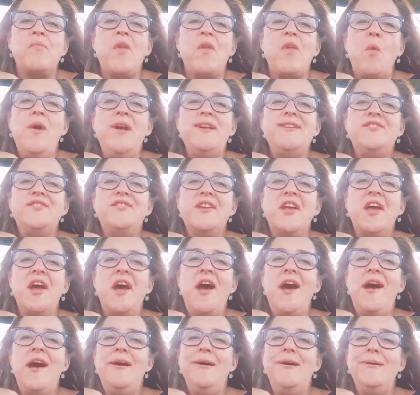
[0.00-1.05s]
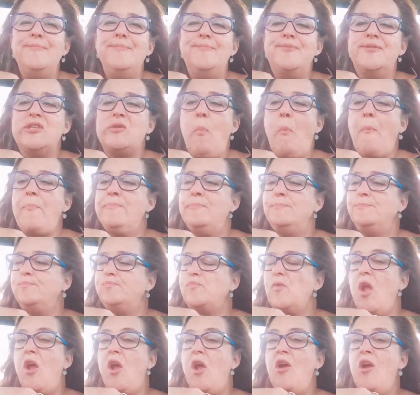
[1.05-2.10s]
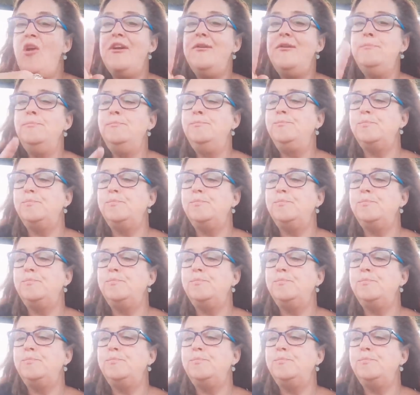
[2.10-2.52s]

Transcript: Where's the carbs? Okay.